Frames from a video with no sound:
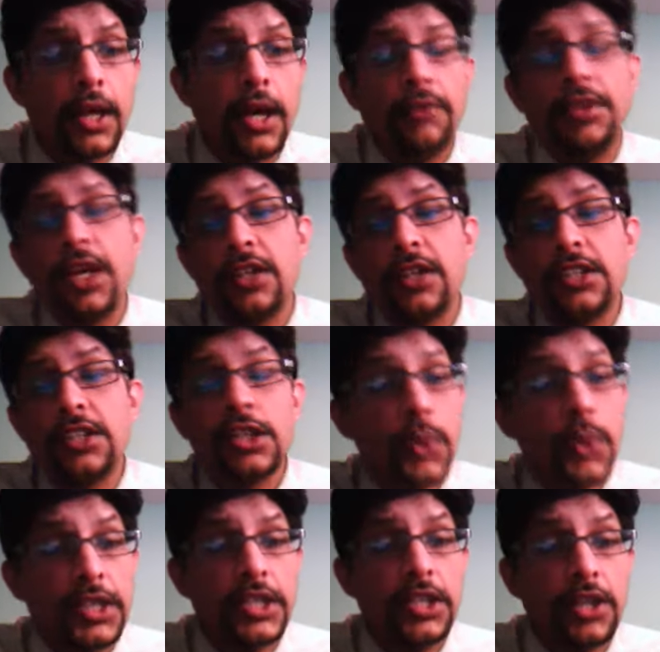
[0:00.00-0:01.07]
We are in the
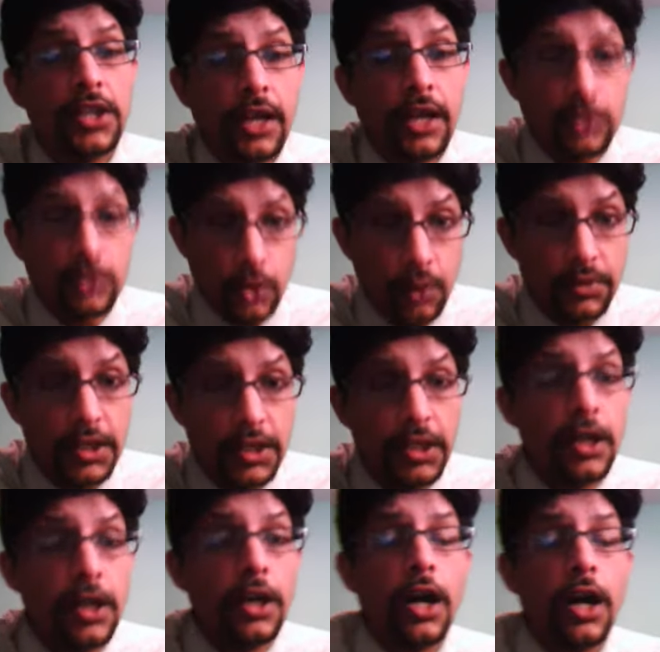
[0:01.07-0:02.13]
29th over.
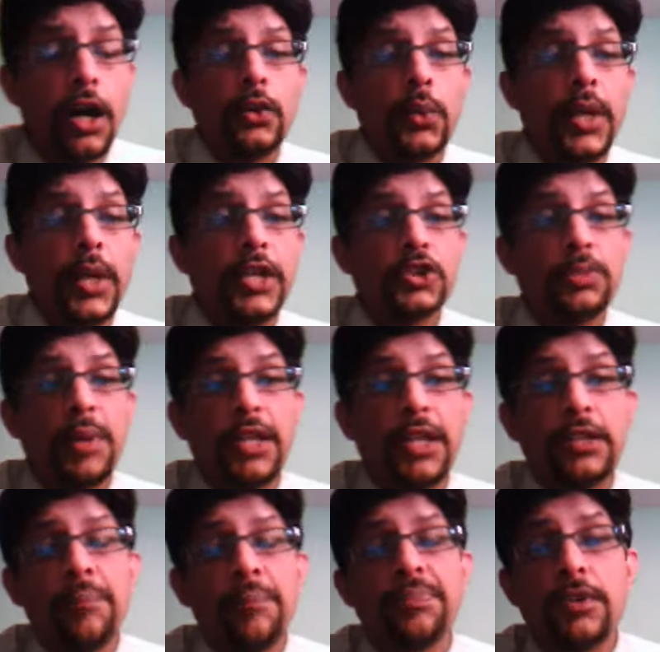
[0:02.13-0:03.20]
Dwayne Smith
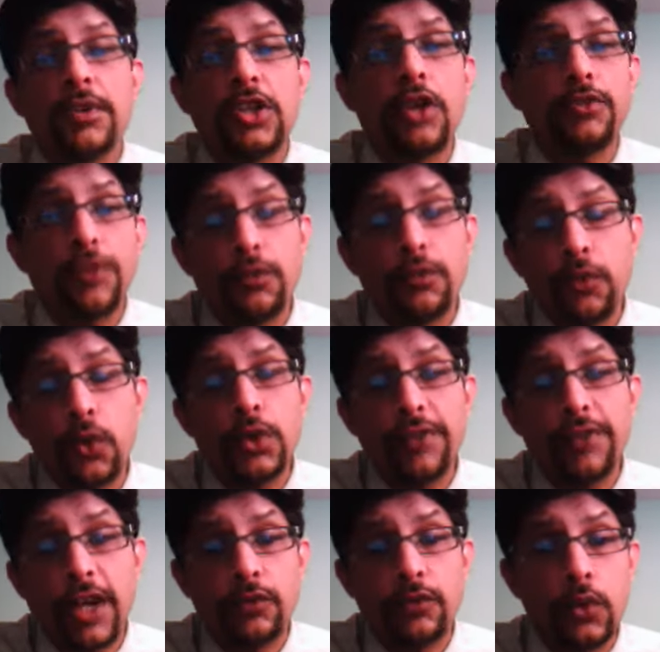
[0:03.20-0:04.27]
was out for
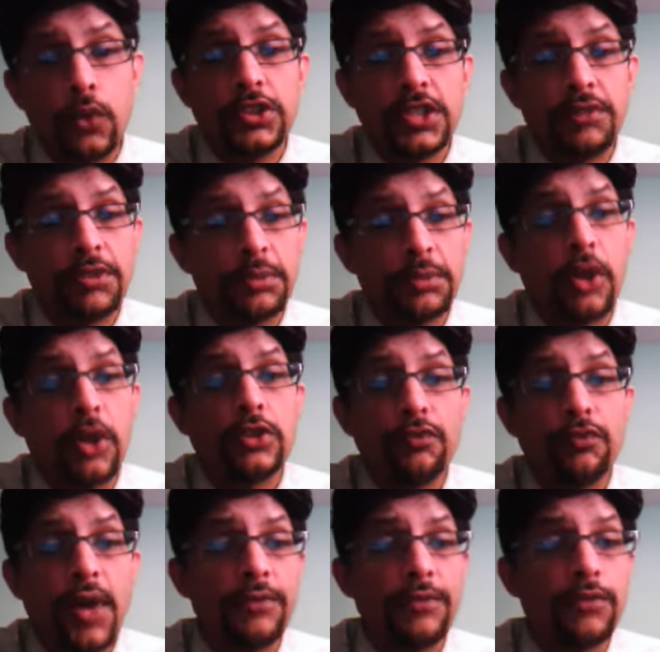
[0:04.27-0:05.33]
45, 47 balls with
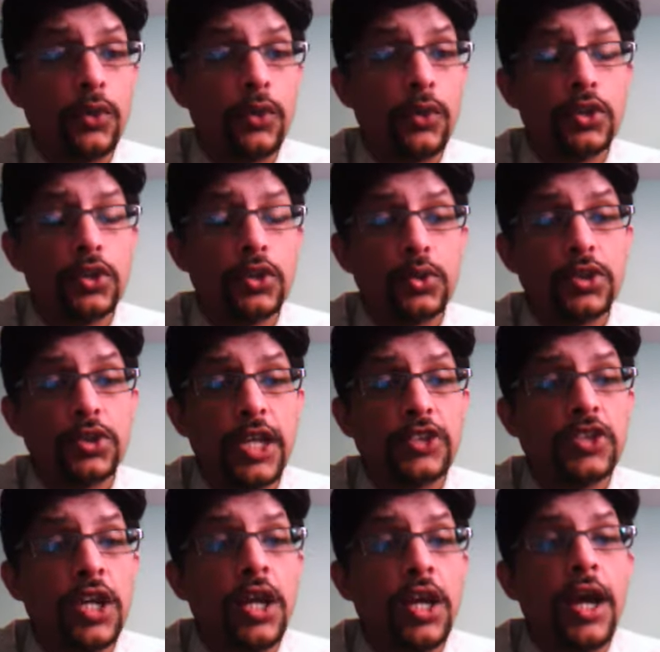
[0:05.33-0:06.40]
5 fours and 2 6,
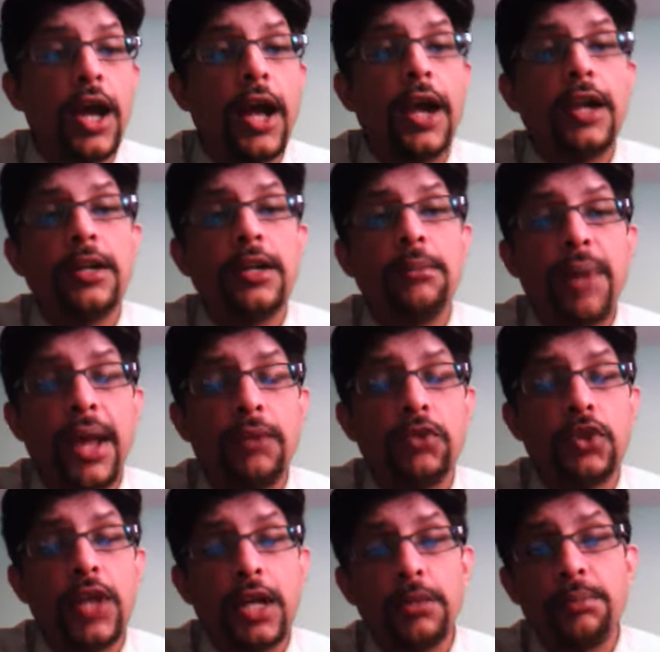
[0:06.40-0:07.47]
and
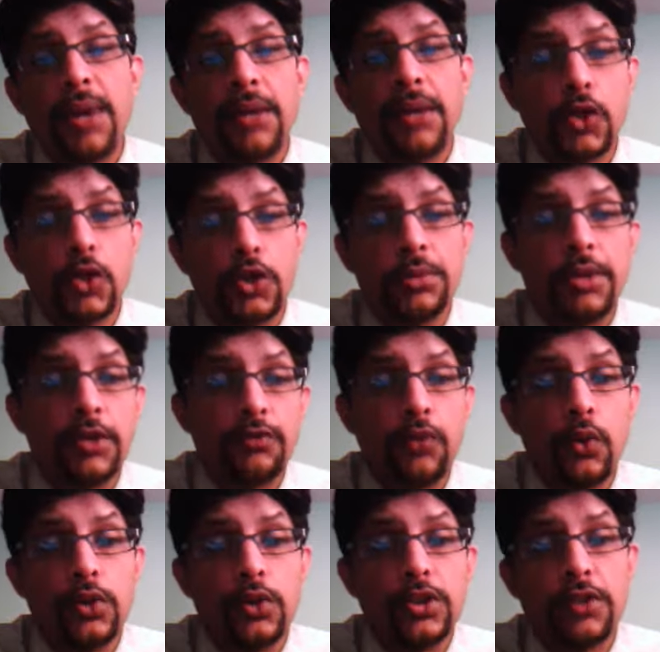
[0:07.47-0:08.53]
Darren Bravo contributing
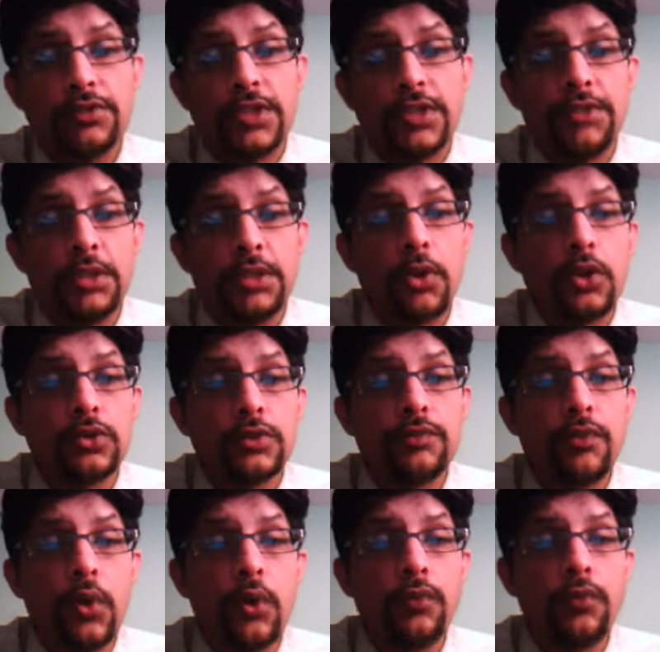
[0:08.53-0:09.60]
43 of 70 balls with
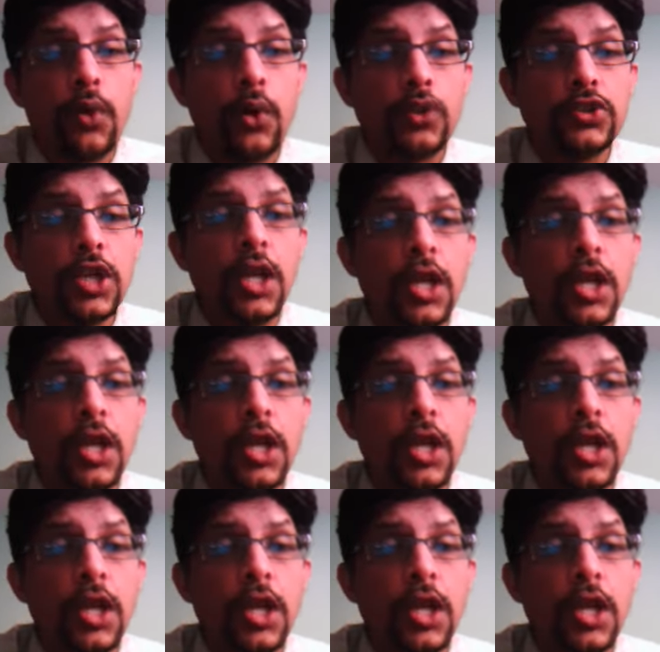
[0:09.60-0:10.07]
4 fours.